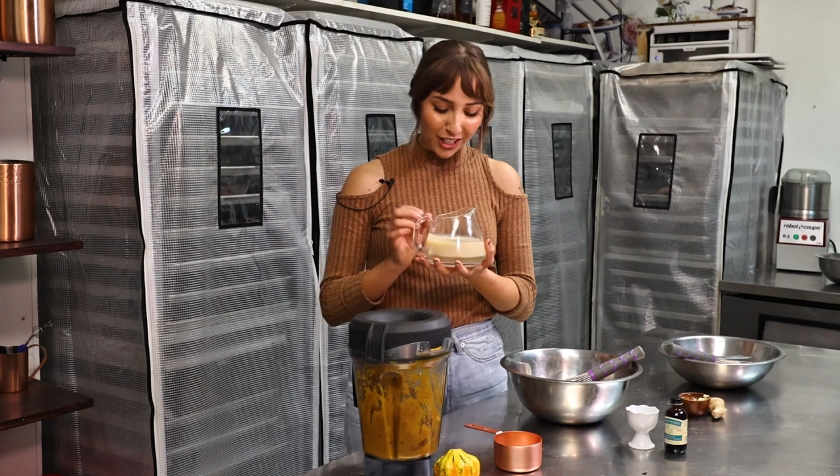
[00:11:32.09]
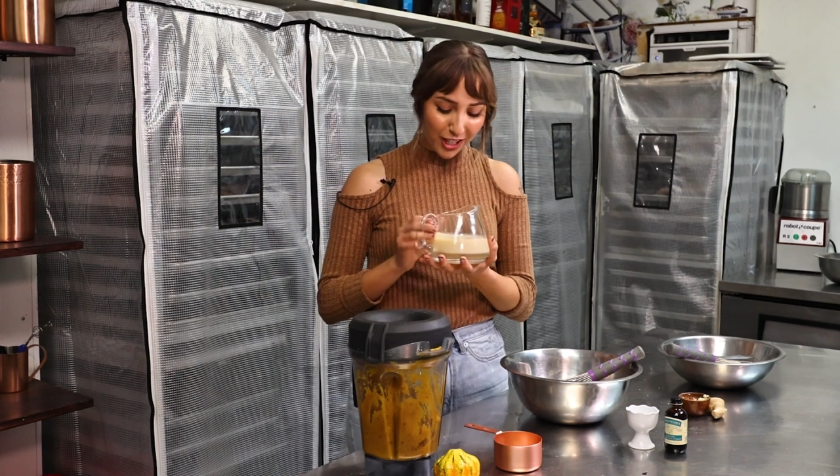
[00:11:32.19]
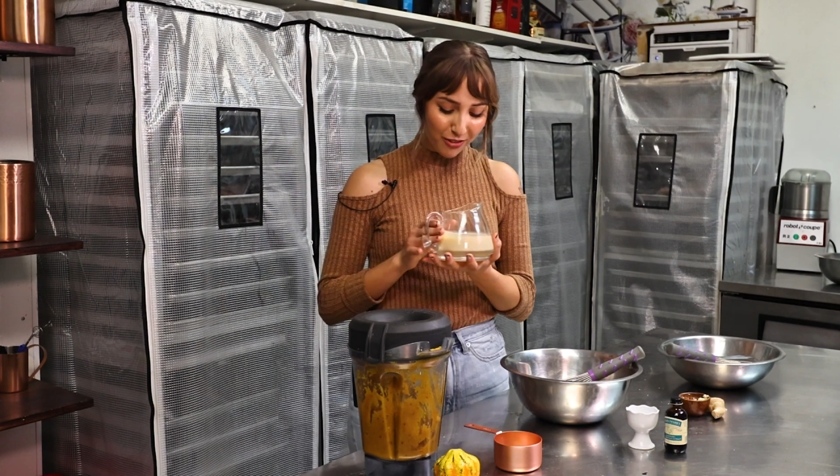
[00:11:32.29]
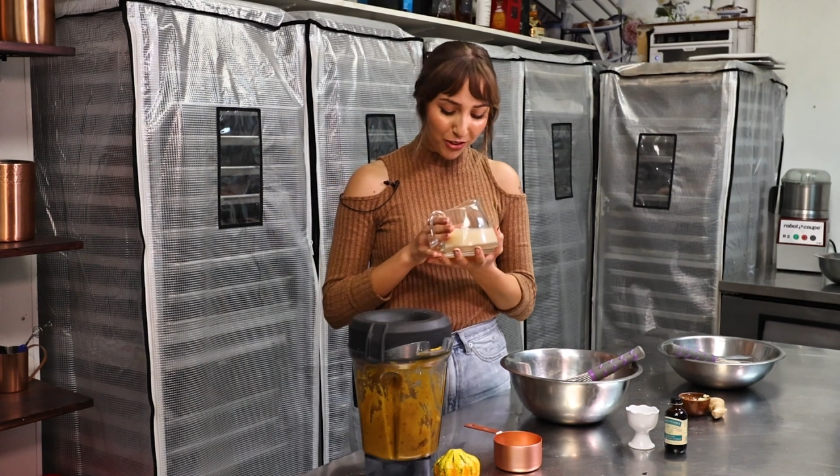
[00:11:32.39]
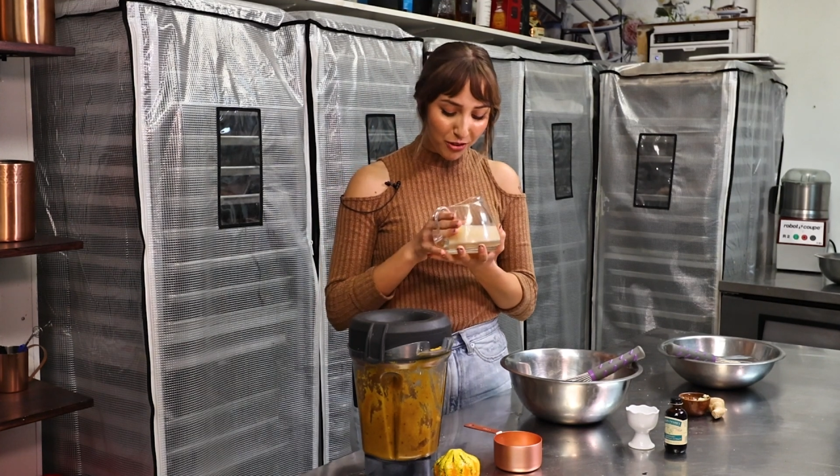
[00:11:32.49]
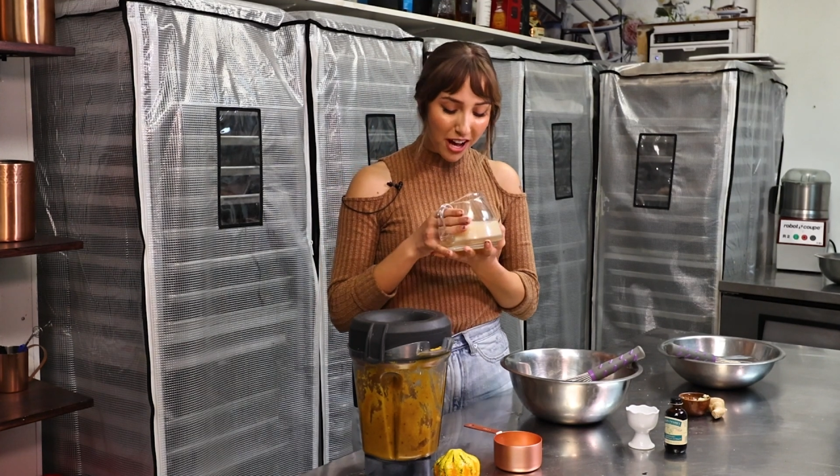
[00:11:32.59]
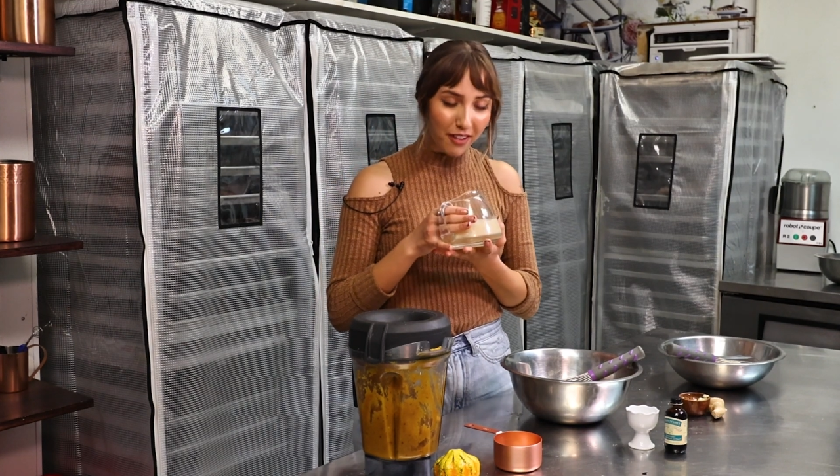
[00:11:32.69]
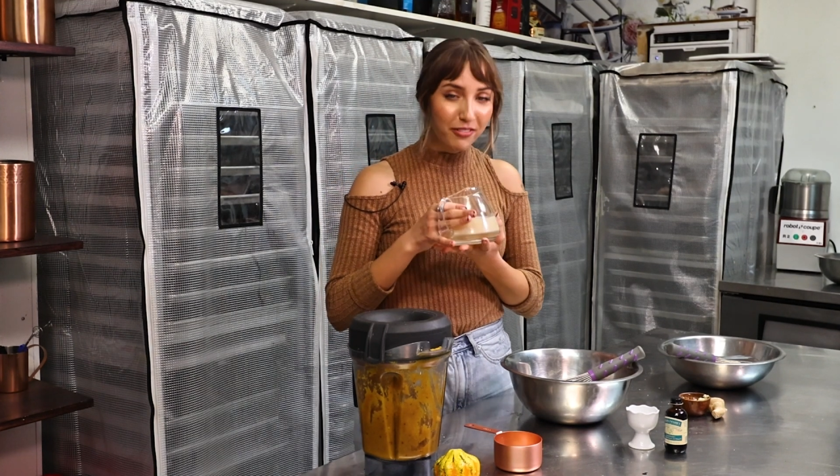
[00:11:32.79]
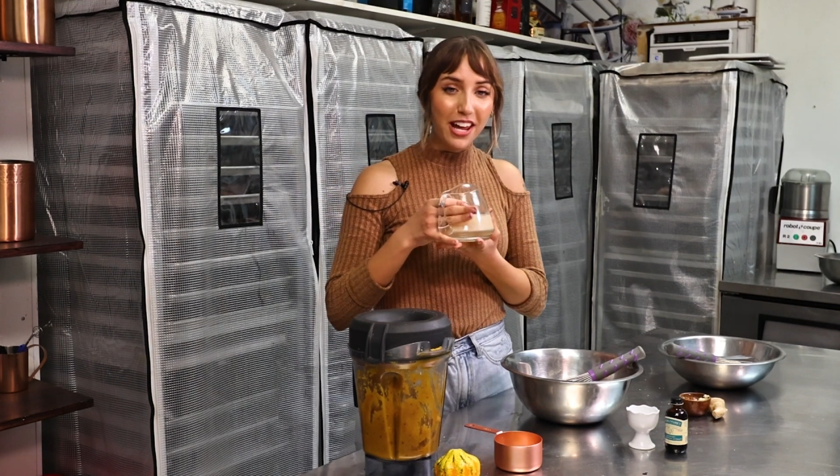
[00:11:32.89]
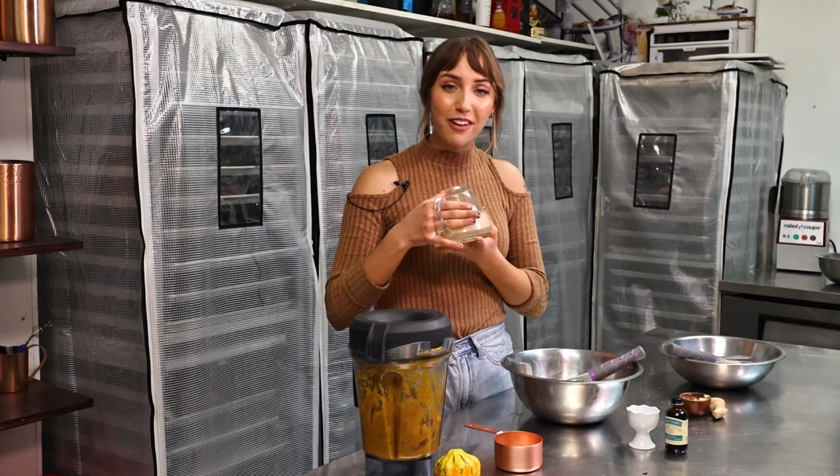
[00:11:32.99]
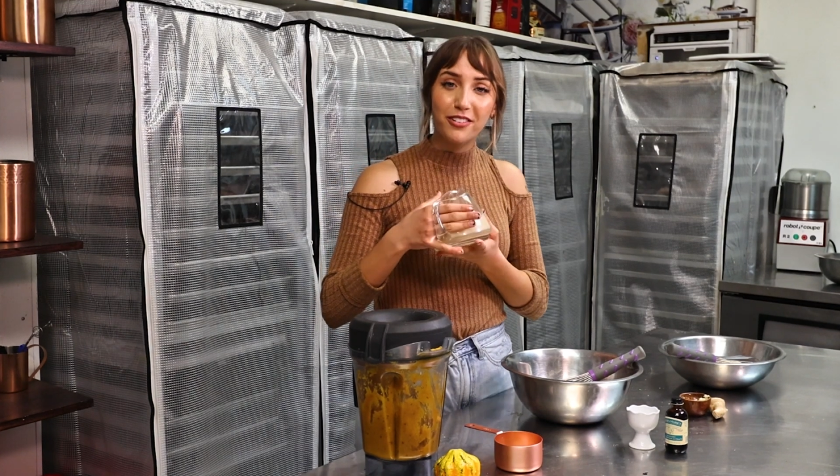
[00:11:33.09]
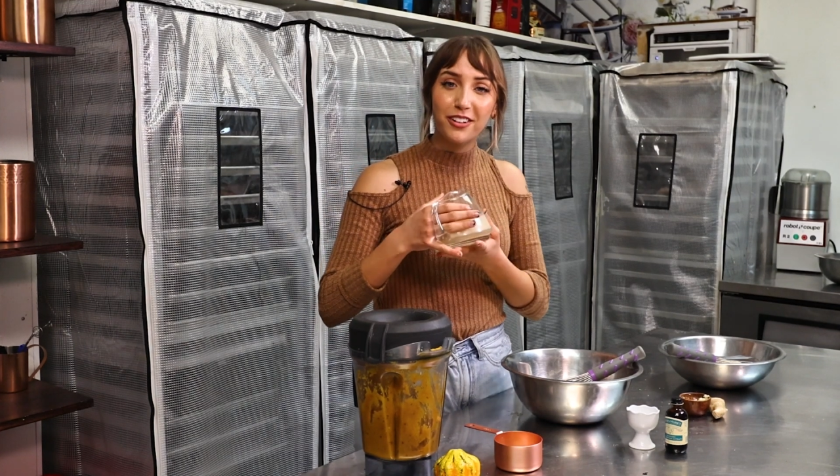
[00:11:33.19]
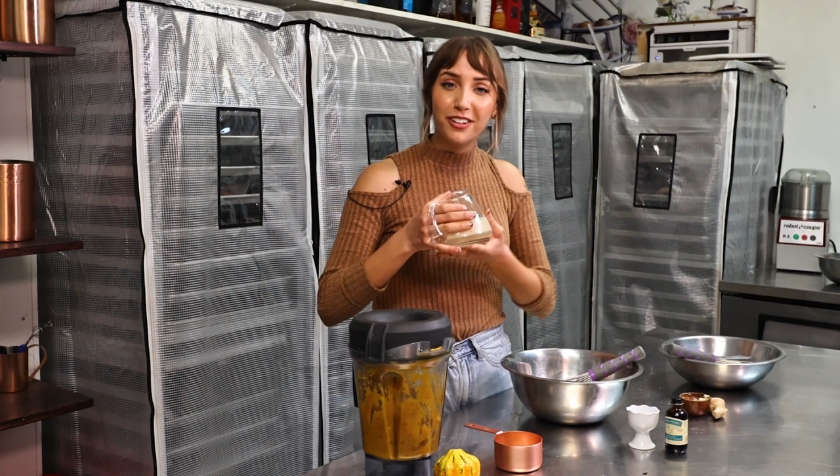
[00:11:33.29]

you have never